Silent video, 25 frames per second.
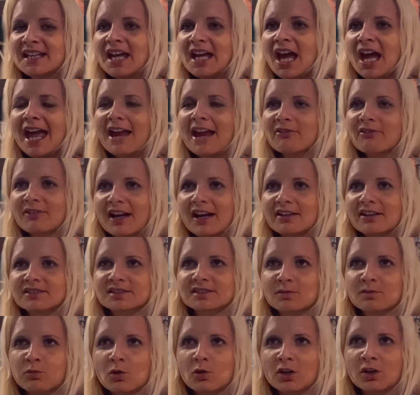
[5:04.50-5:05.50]
around the
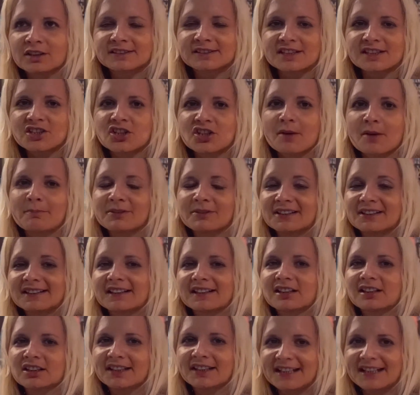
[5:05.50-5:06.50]
world and geopolitical
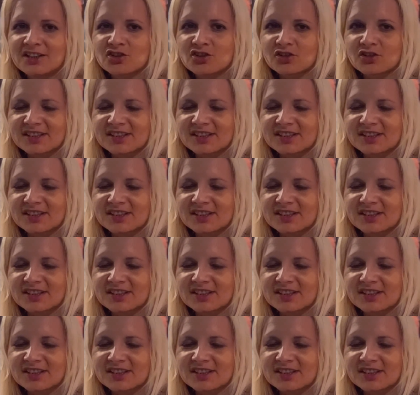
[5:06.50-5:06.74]
interest.